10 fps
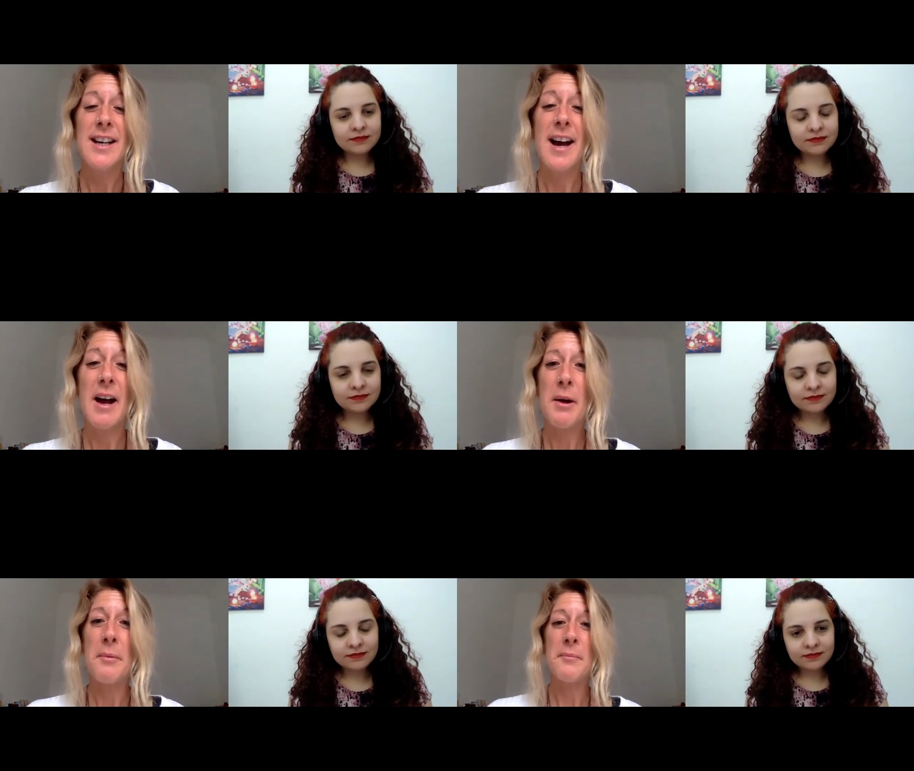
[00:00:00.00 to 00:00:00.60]

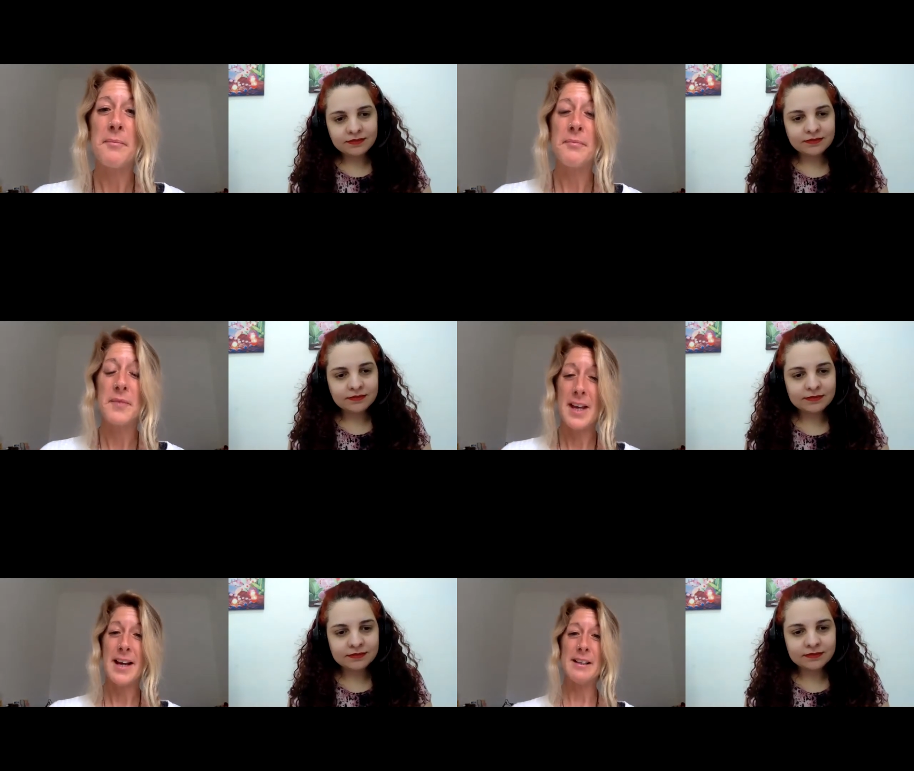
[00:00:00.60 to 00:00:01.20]
Speaker 1: um,
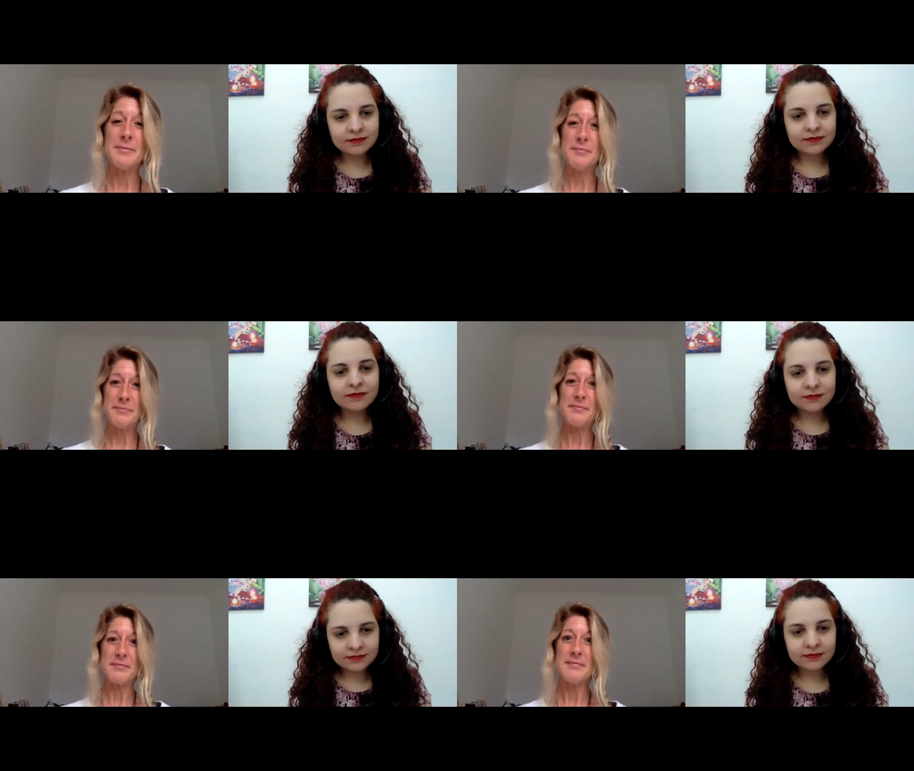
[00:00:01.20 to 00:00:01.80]
yeah,
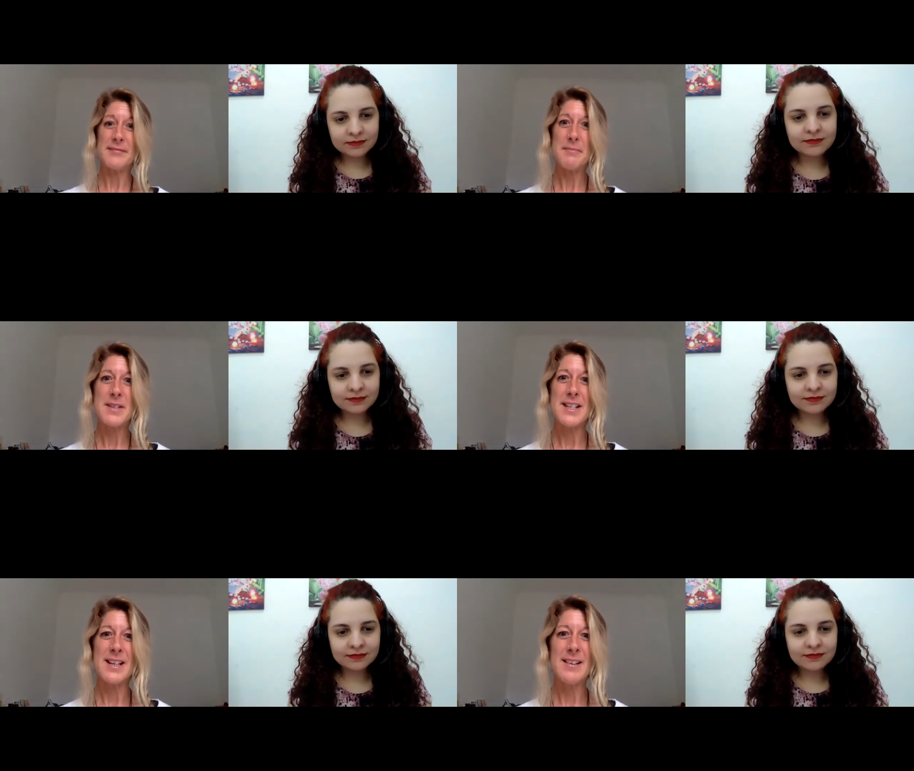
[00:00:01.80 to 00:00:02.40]

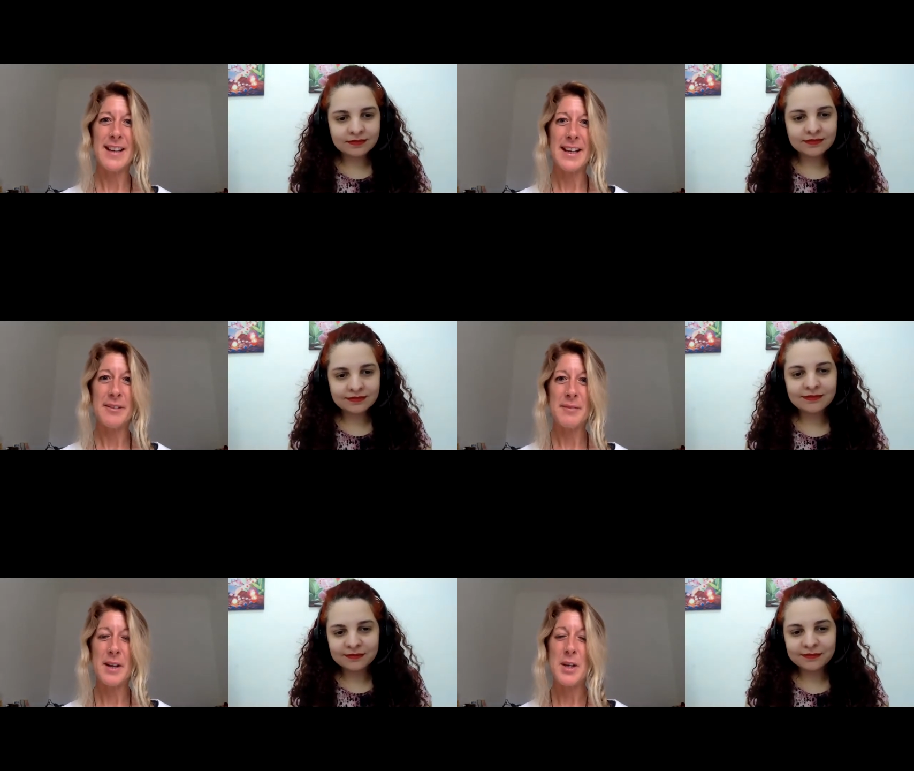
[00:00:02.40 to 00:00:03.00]
absolutely.
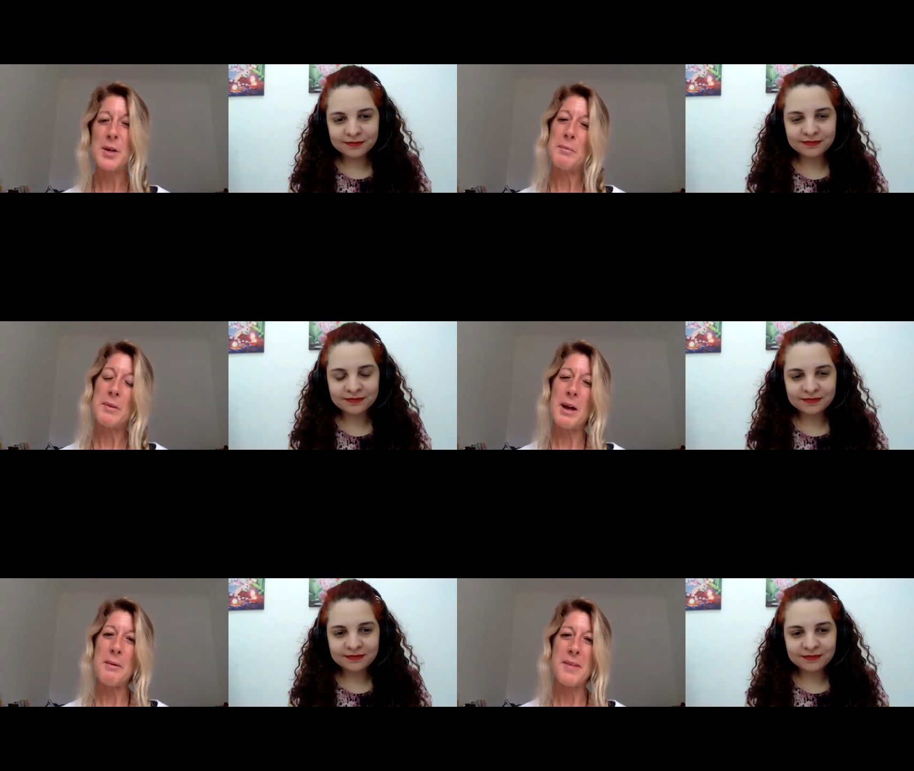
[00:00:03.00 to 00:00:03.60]
And you can
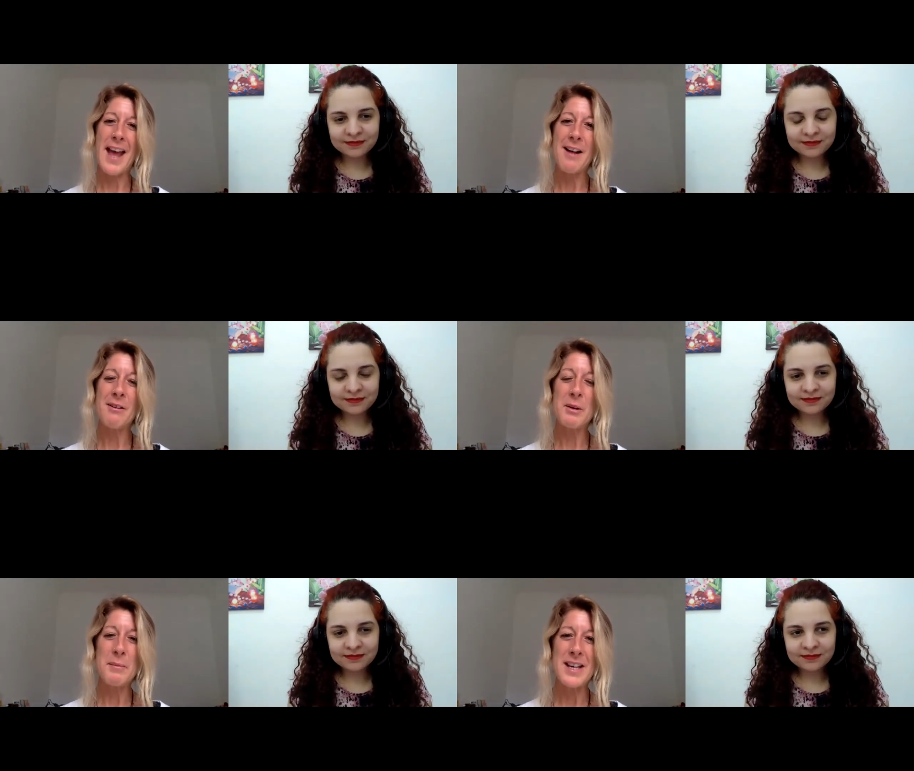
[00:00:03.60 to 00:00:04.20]
become the
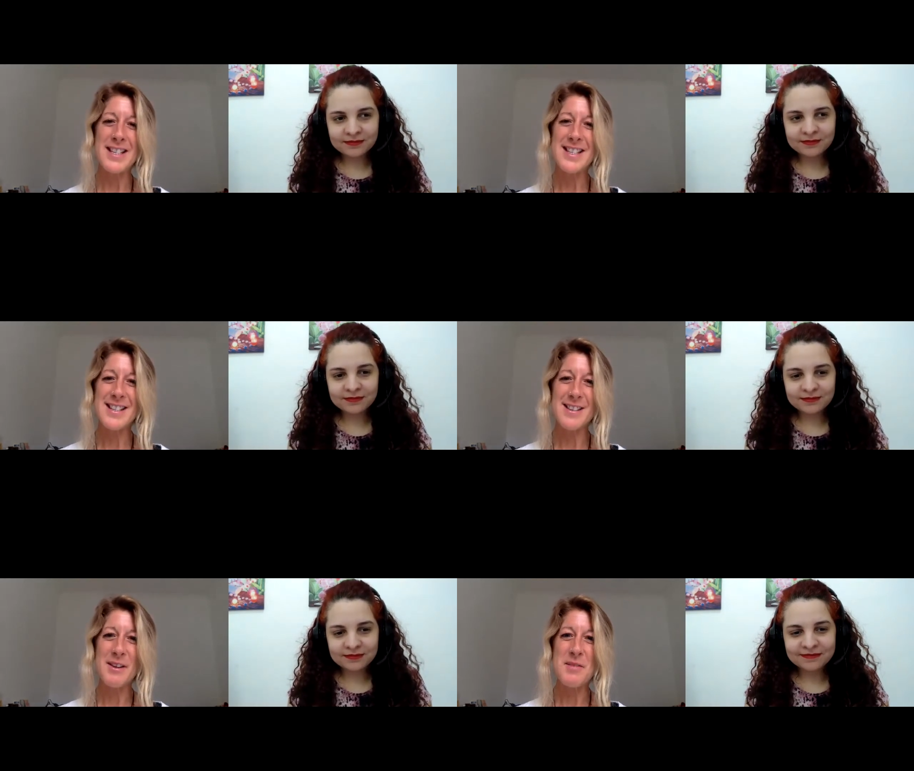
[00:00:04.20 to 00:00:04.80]
alchemist,
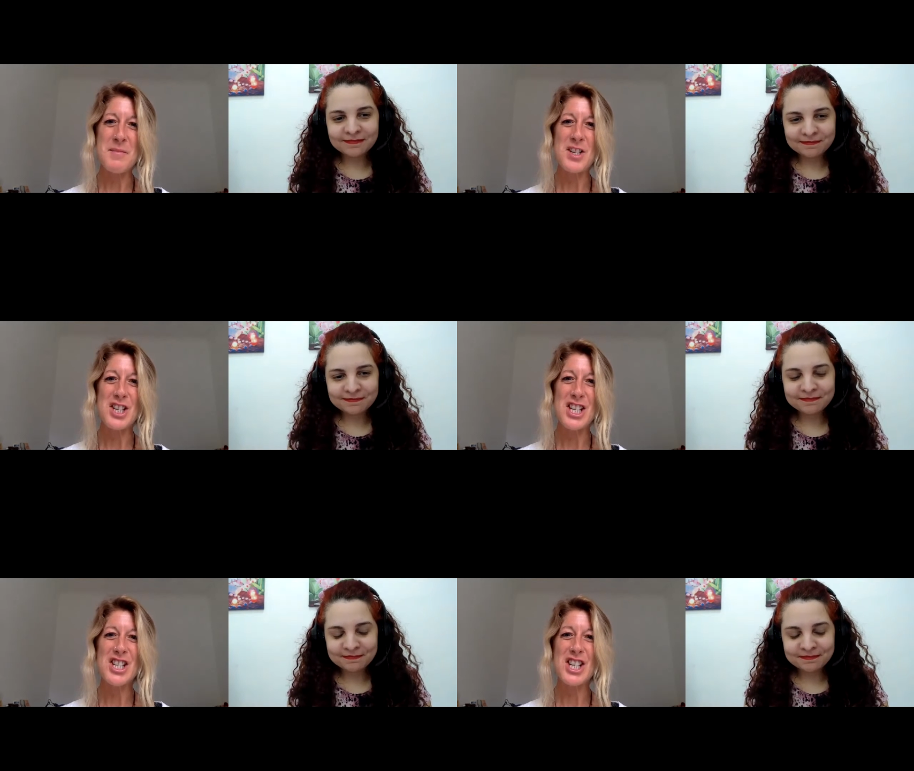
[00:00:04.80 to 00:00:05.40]
you know, the
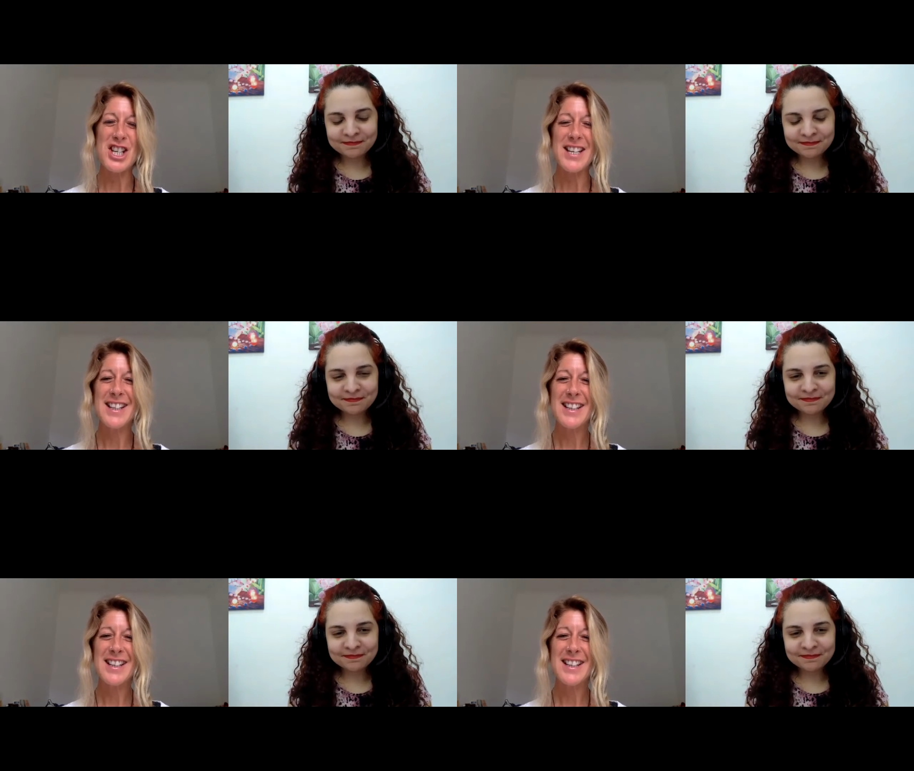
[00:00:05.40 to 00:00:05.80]
magician